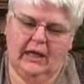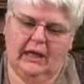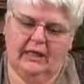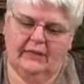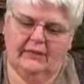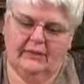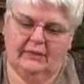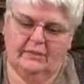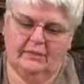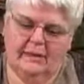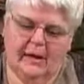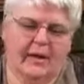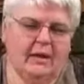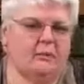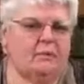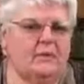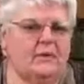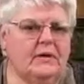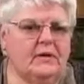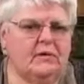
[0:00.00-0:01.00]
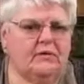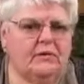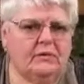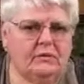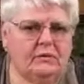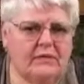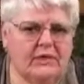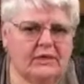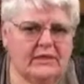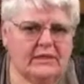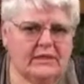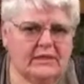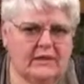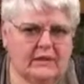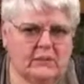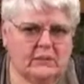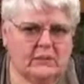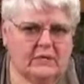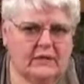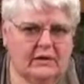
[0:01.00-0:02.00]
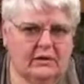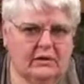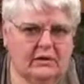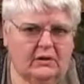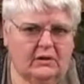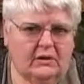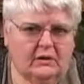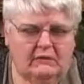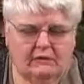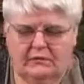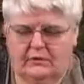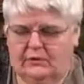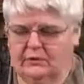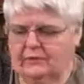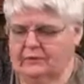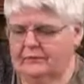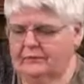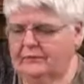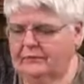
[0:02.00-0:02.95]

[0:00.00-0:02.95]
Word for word: there might be a few little tips I could give you.